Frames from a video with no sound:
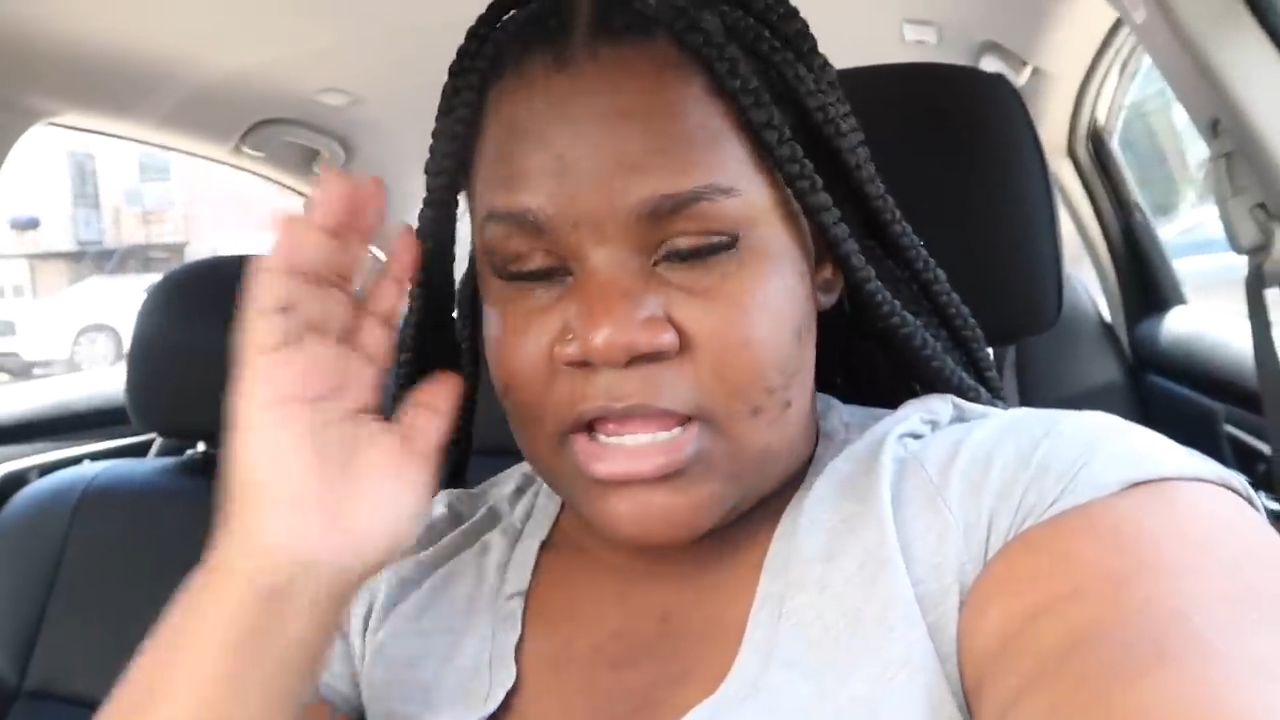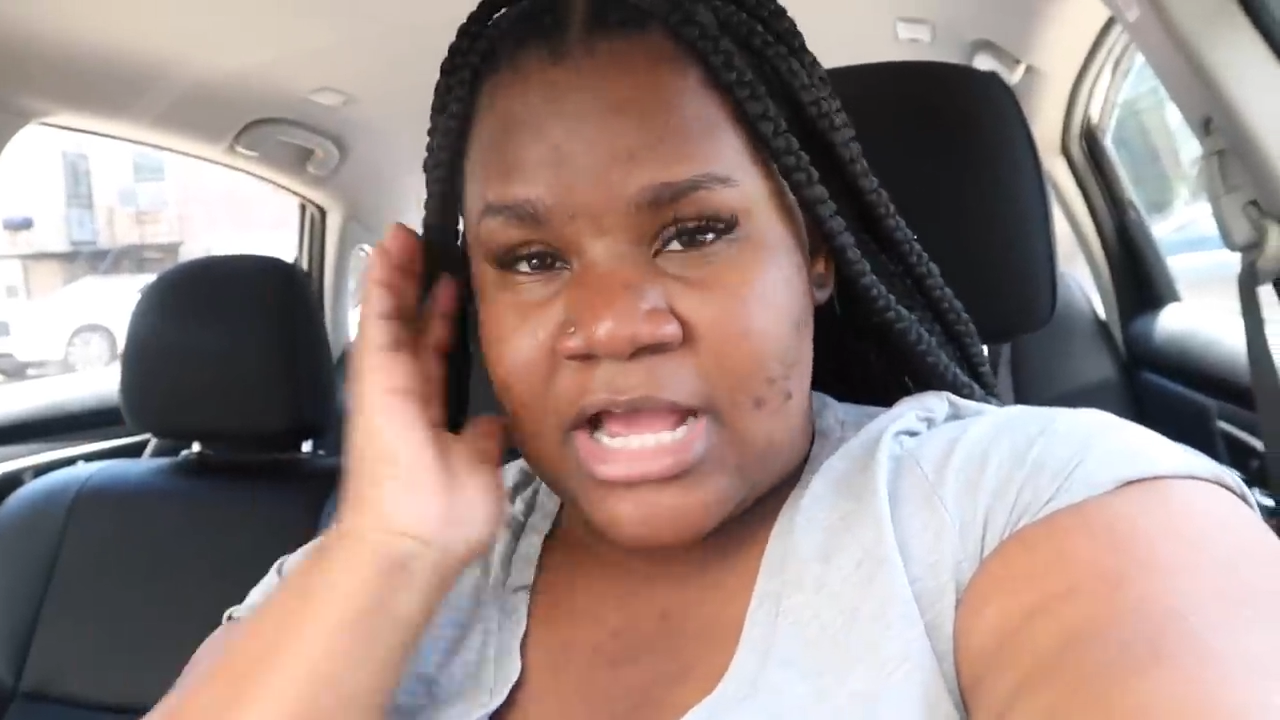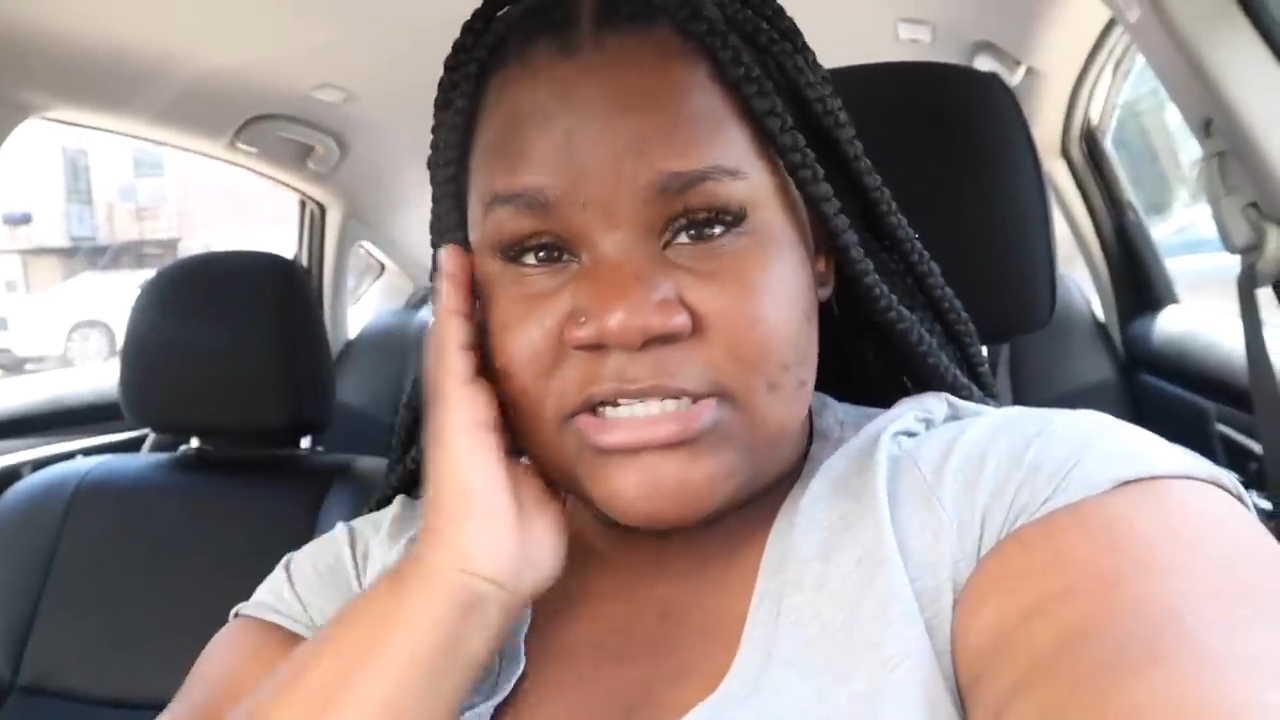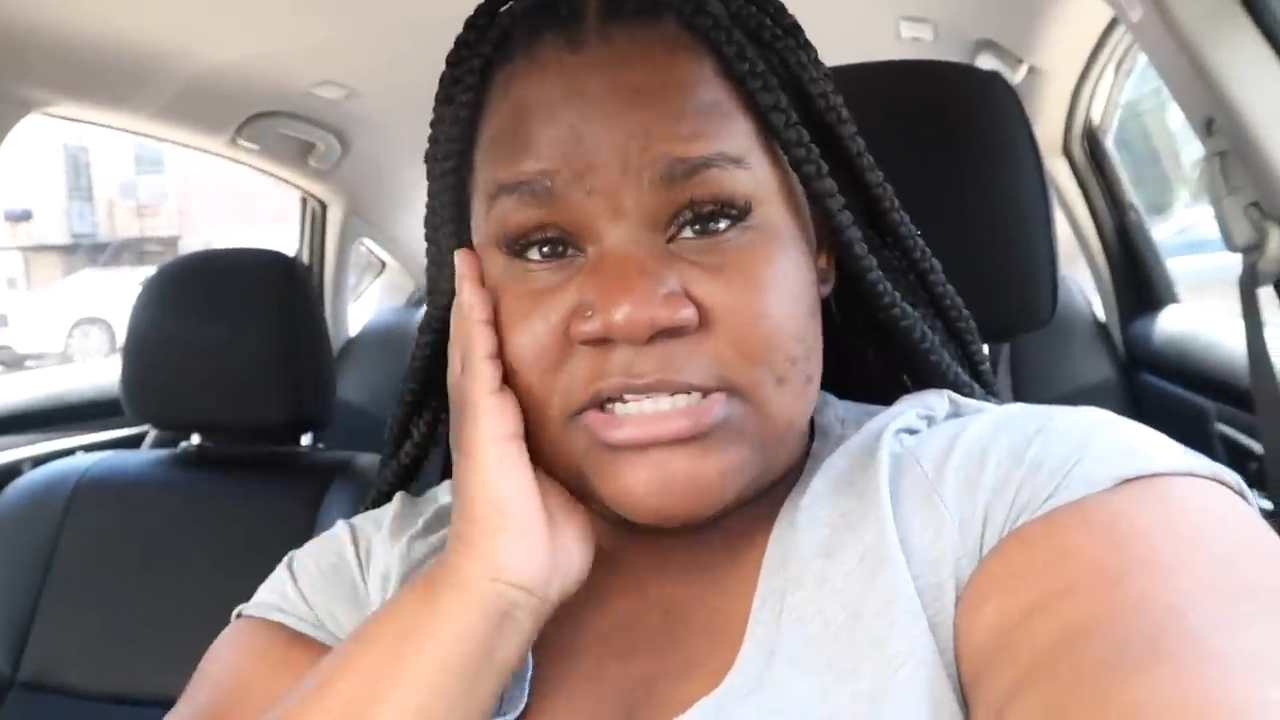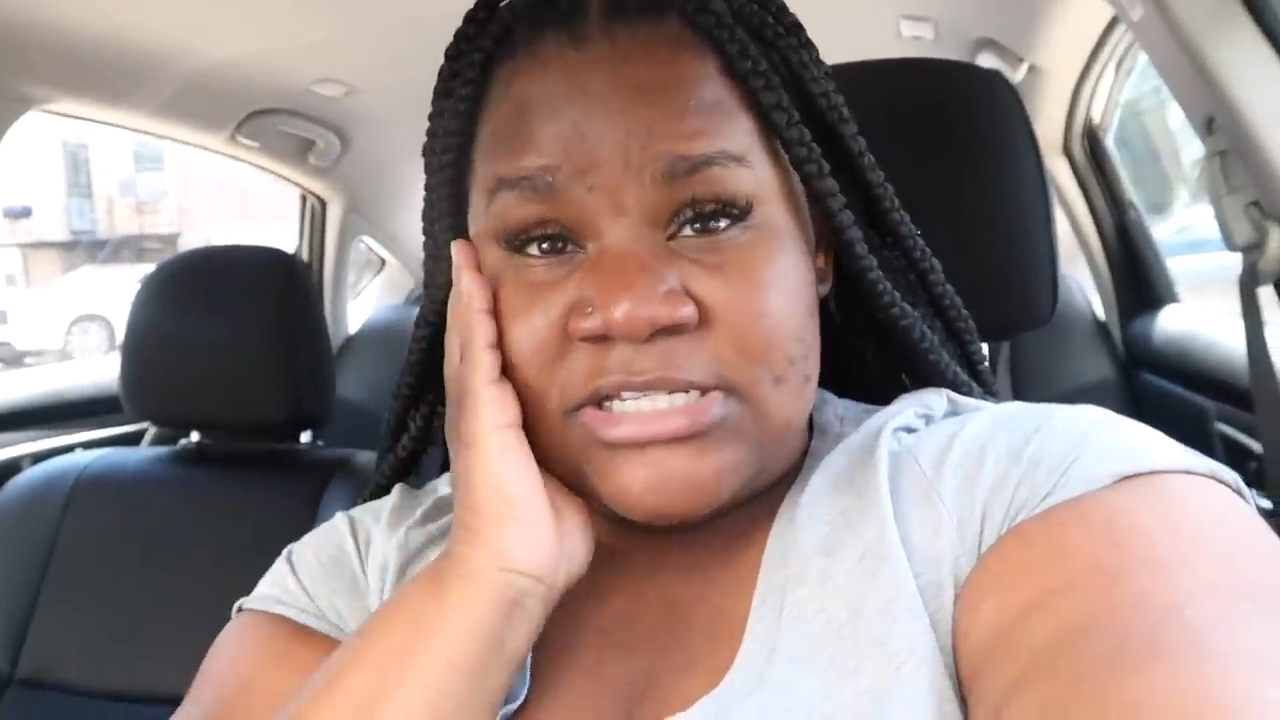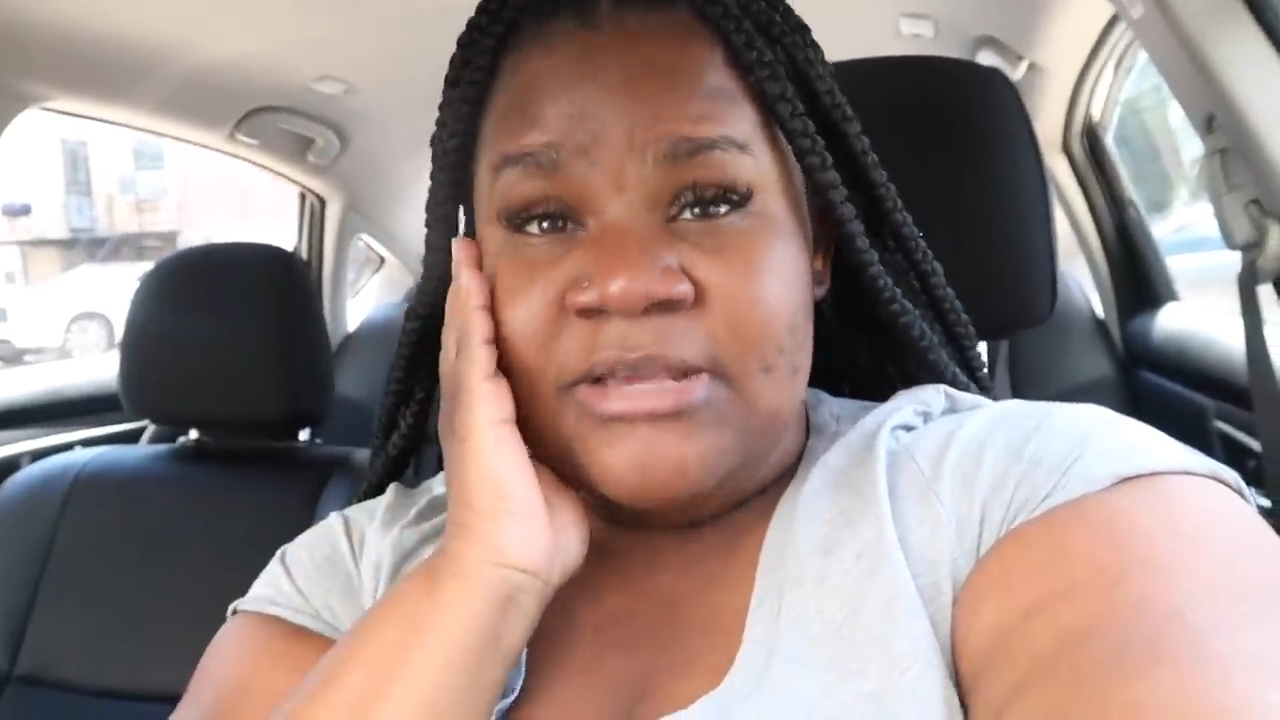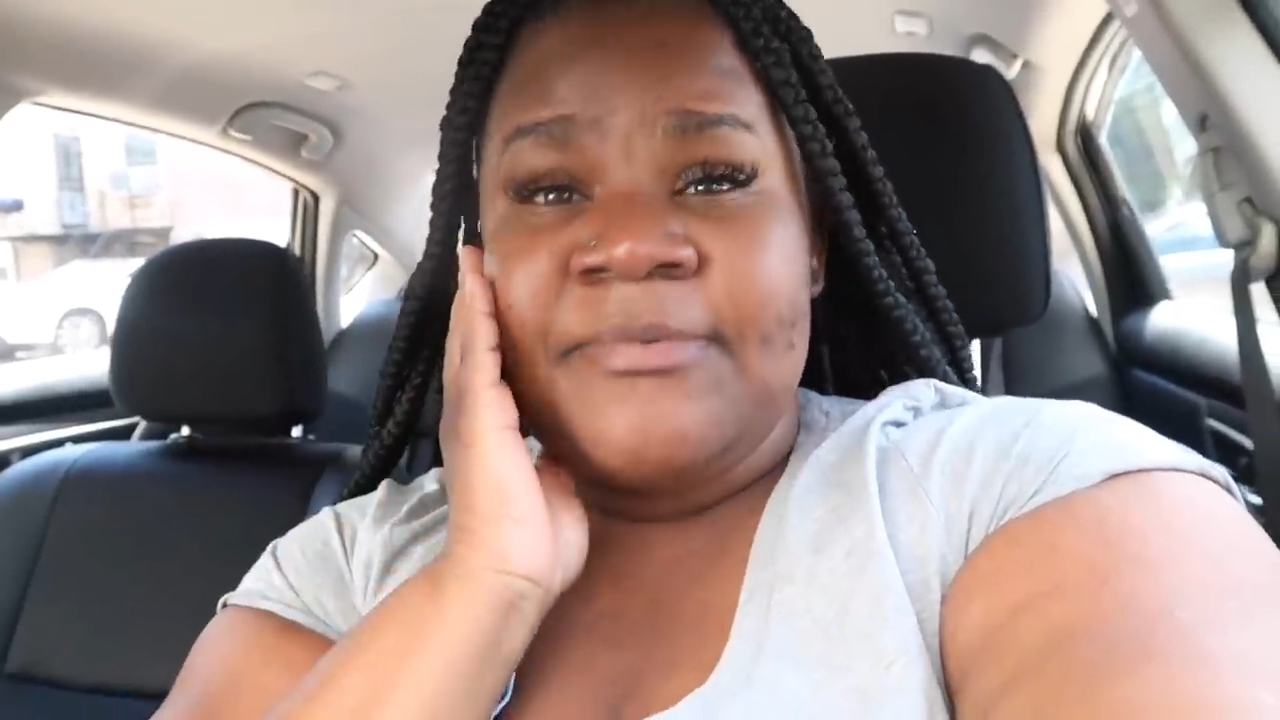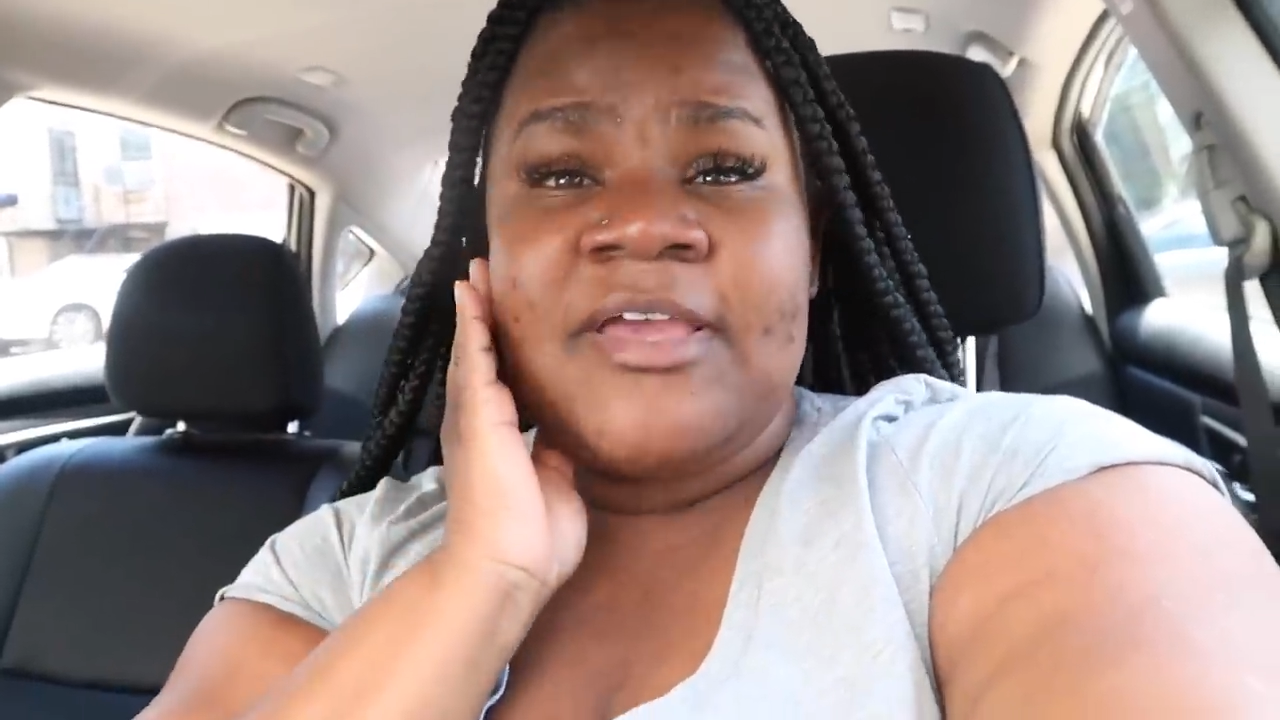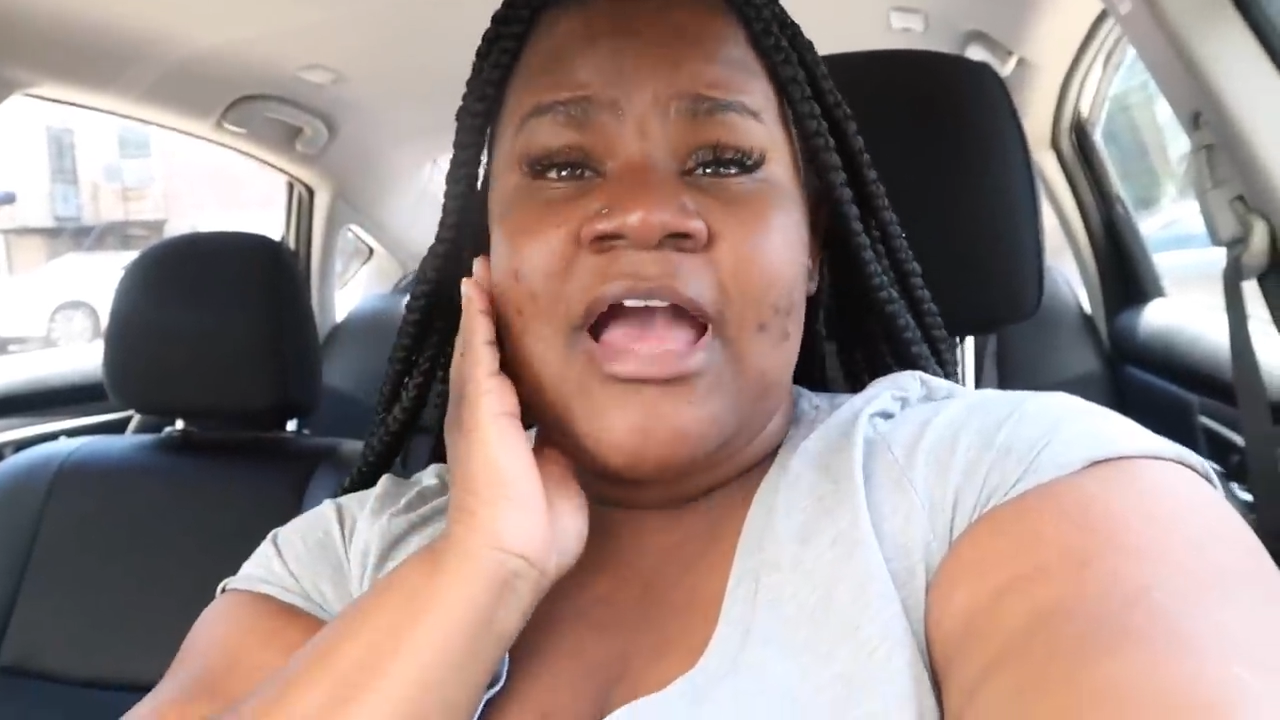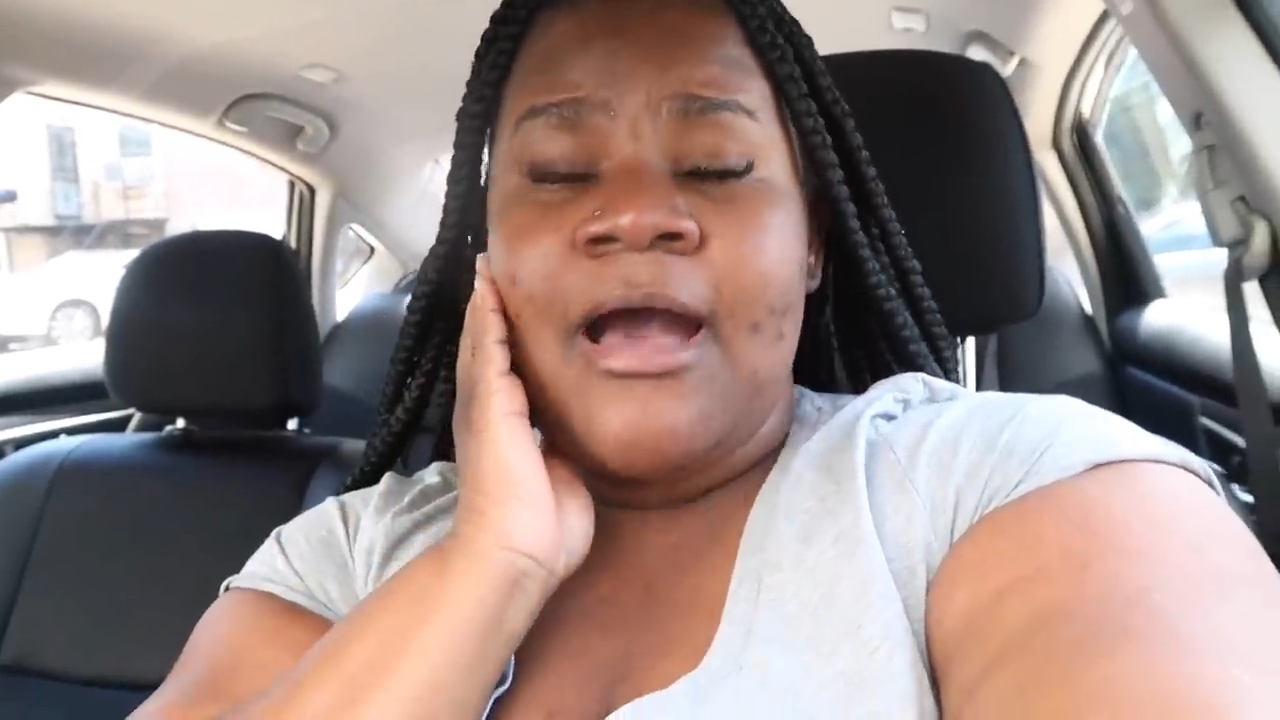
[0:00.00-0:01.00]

Y'all should see me.